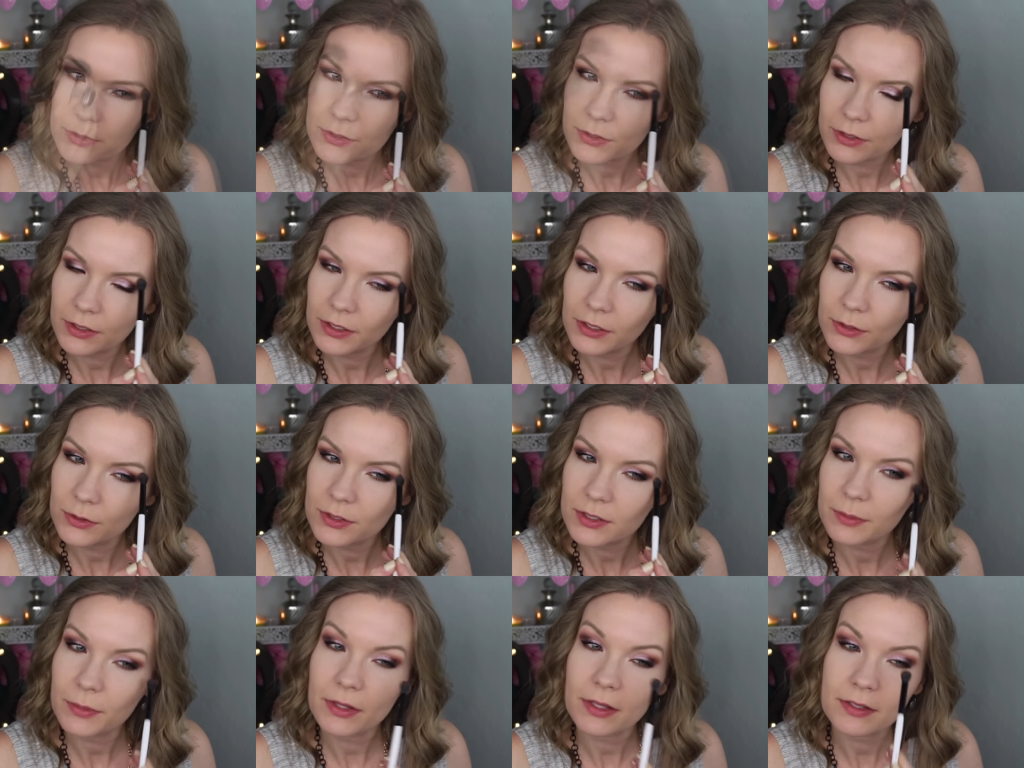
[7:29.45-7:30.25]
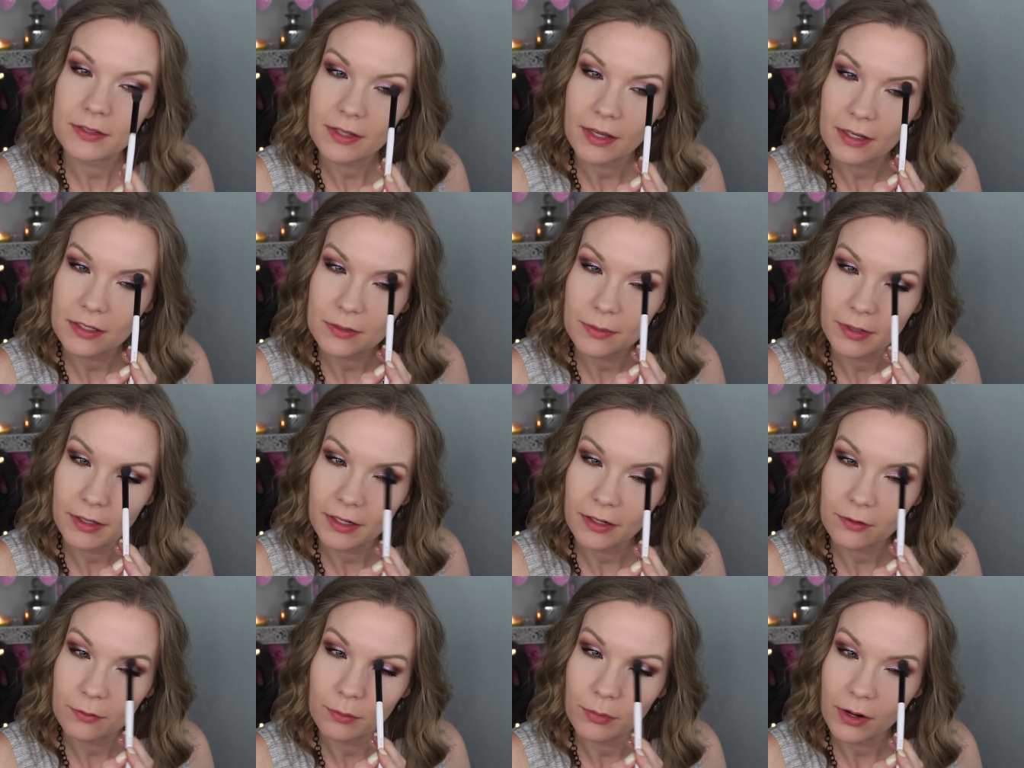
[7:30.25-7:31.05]
also going to use some of this as my
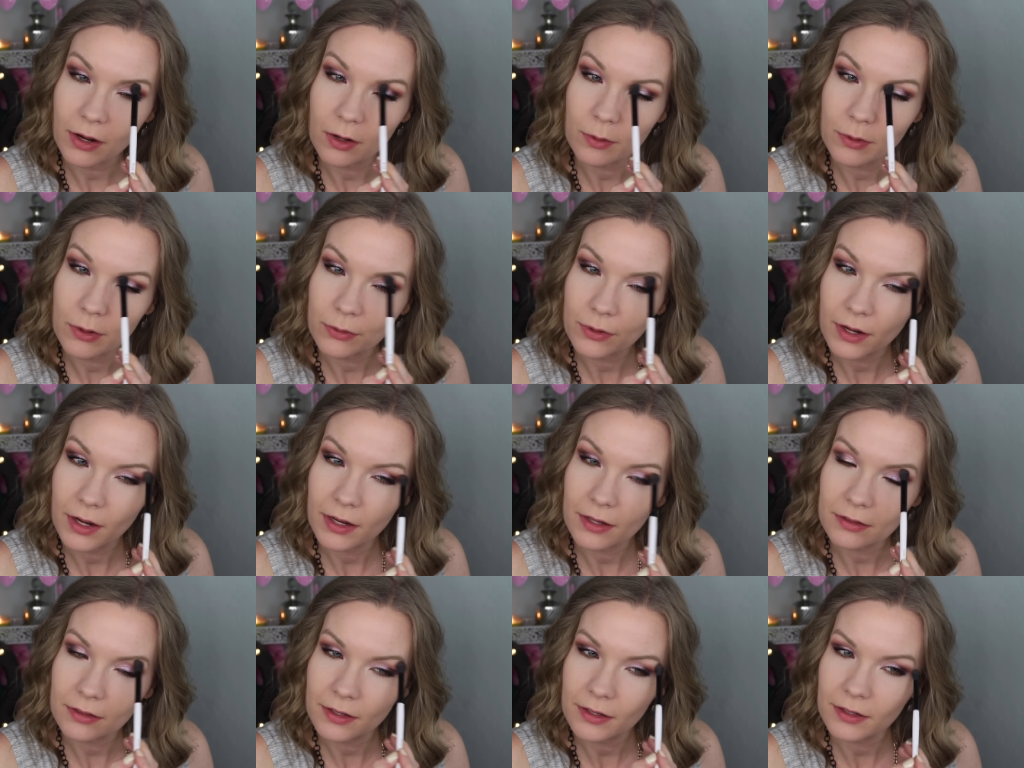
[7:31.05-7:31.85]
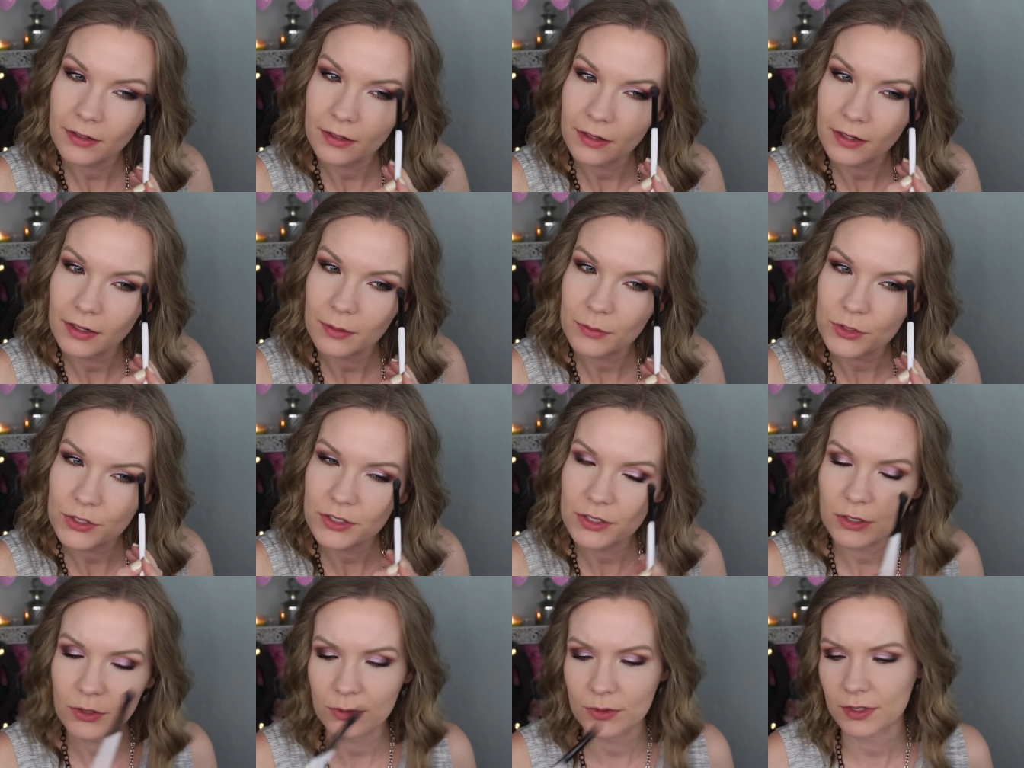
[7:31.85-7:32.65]
kind of brow bone highlight and I'm
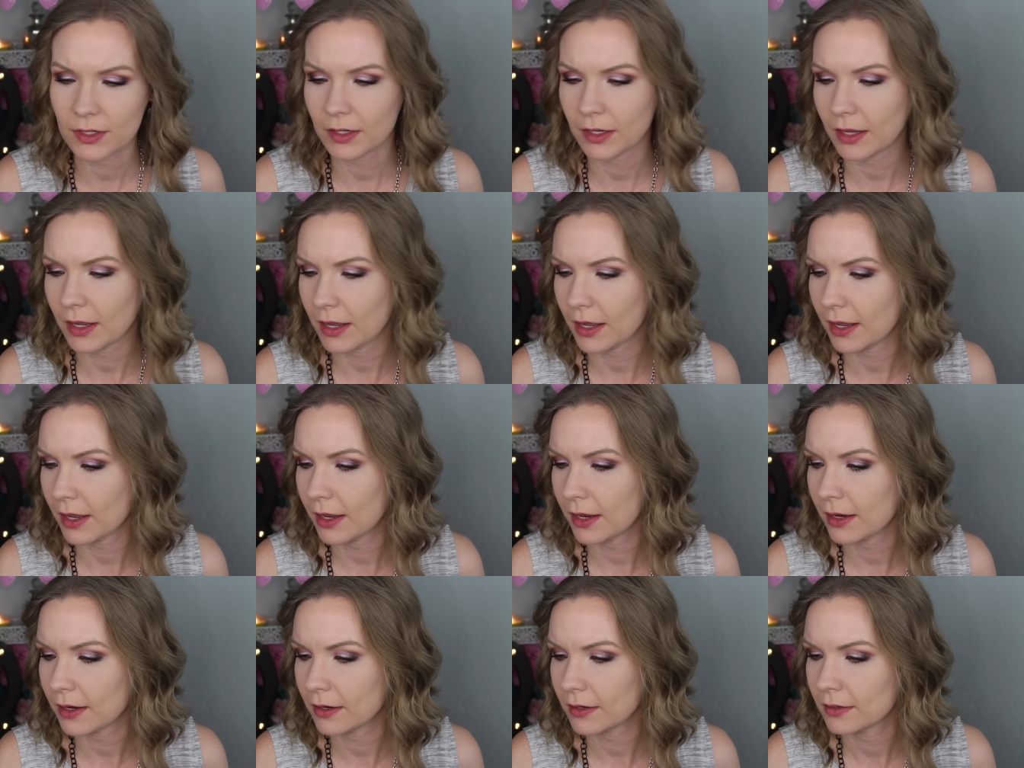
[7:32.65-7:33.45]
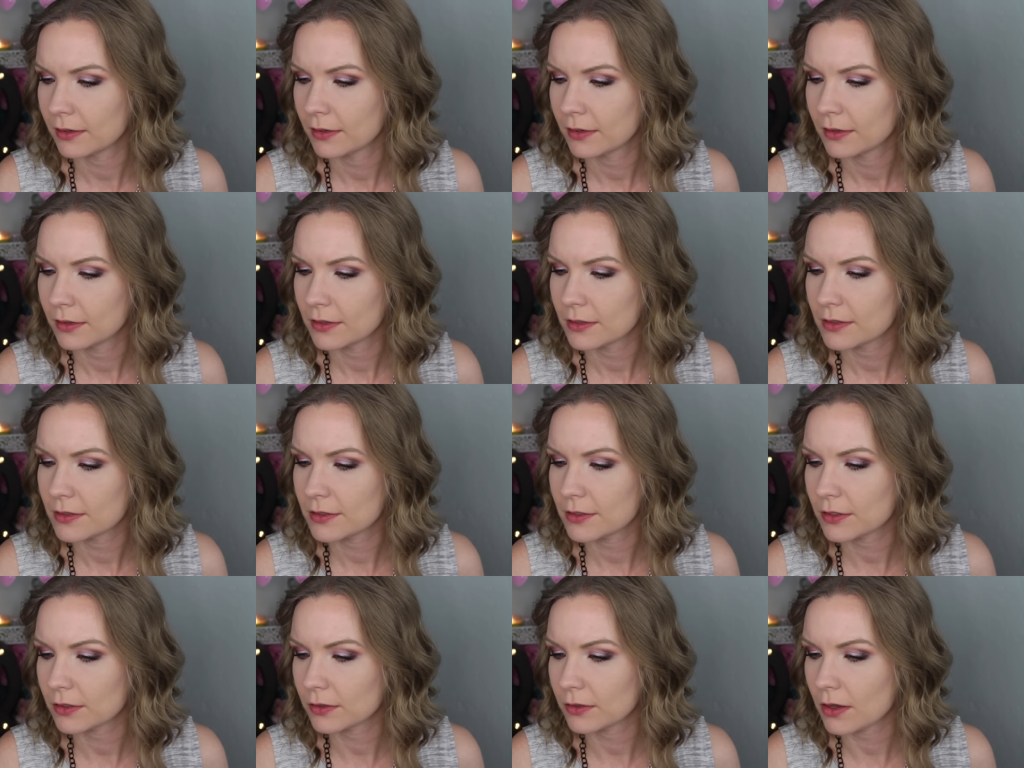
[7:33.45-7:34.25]
just using a
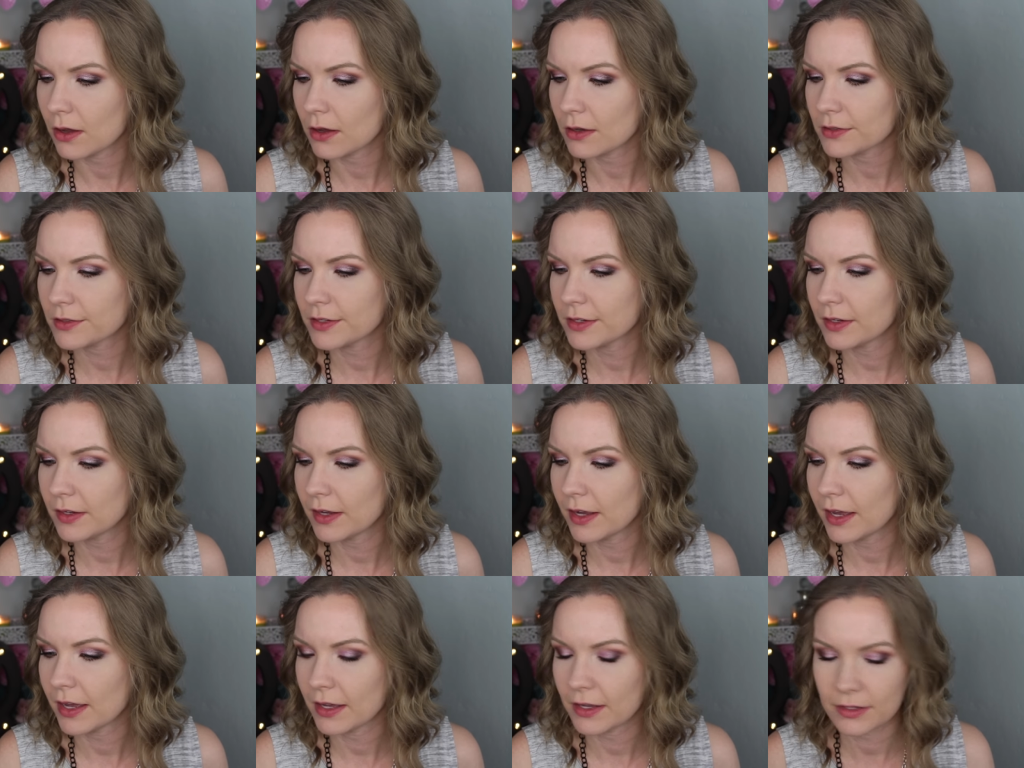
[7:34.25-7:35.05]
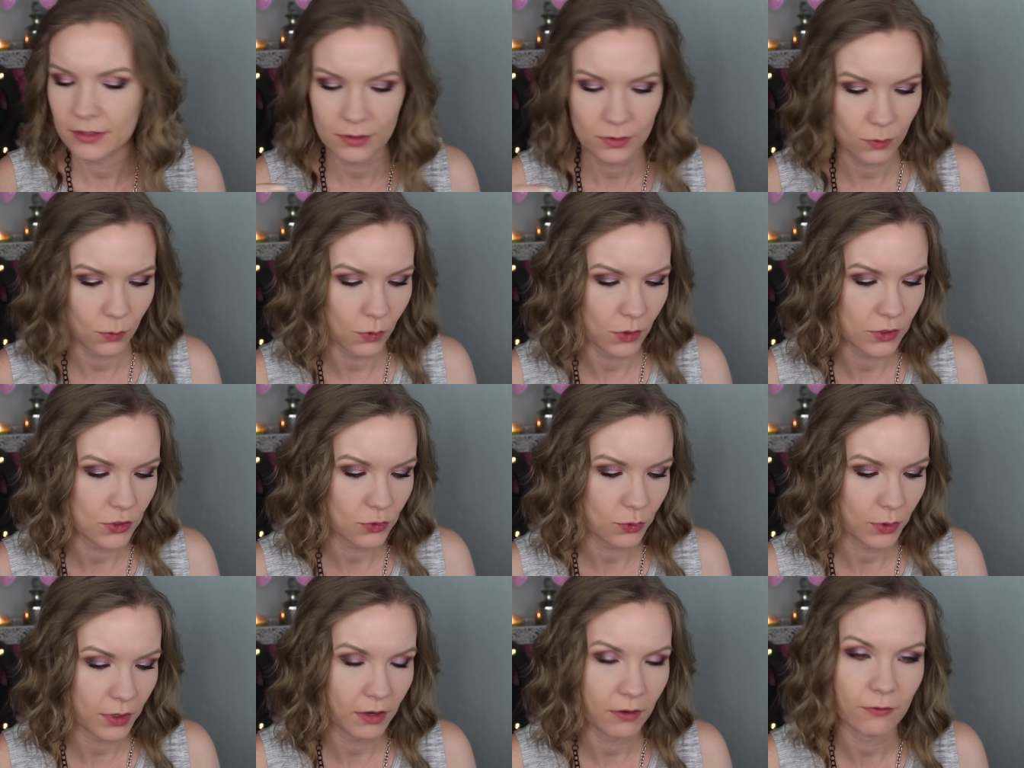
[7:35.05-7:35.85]
Stilazzi
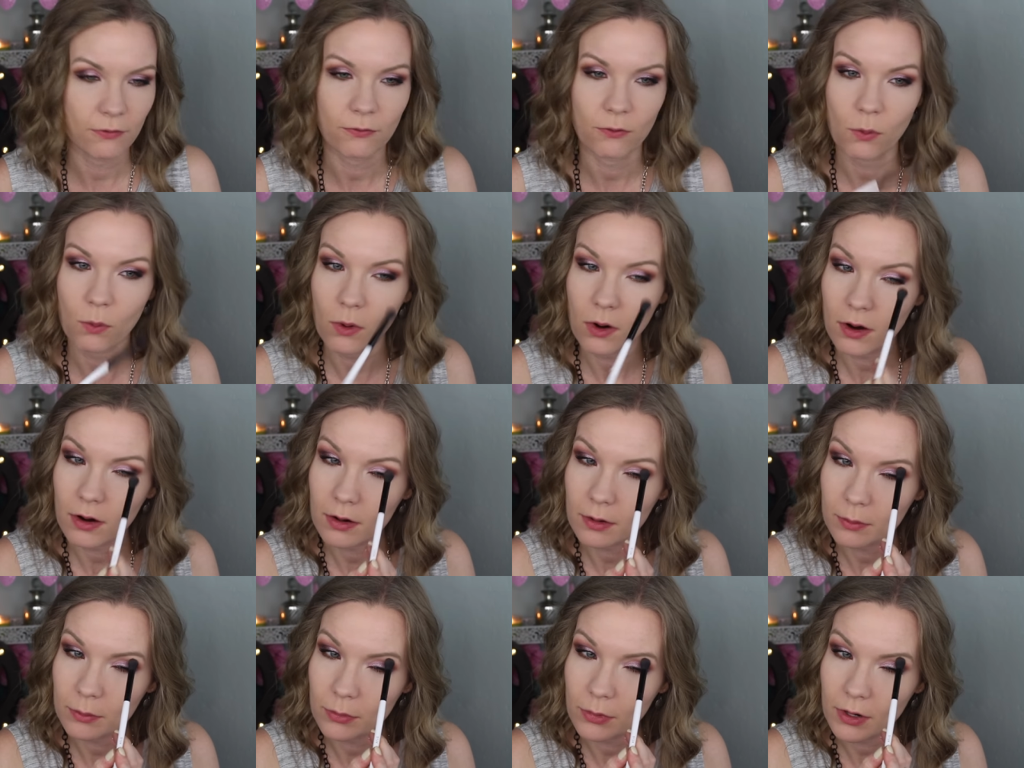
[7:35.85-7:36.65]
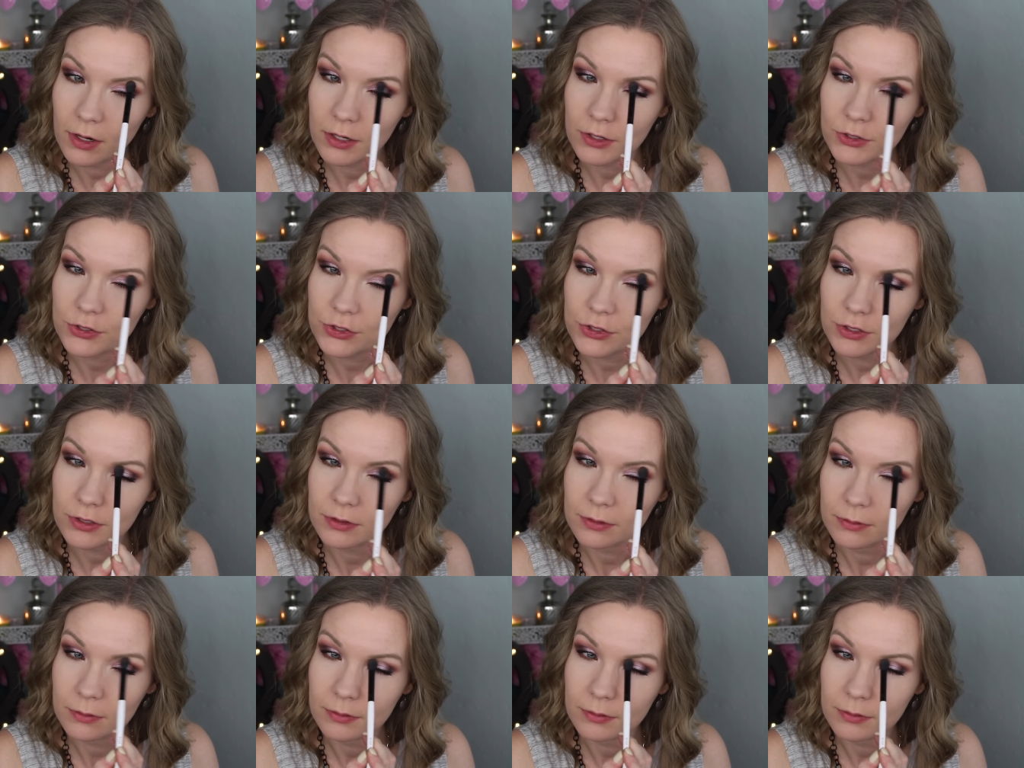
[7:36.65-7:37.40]
S124 brush.